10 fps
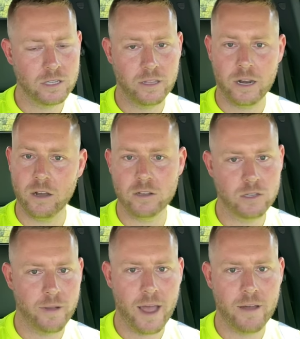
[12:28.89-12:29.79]
and then I
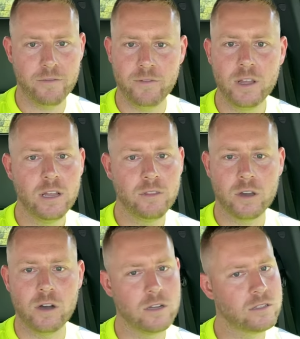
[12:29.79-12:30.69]
also have the
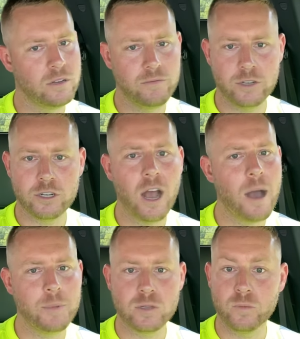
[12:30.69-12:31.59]
cost of the
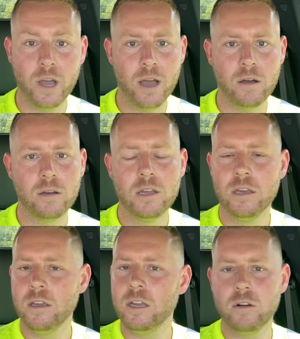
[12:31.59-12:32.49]
shop as well,
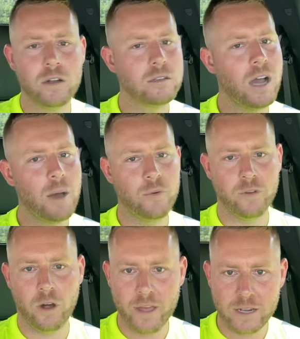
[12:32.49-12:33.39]
you know, on top of
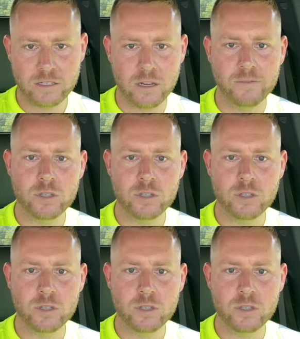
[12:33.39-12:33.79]
all that stuff.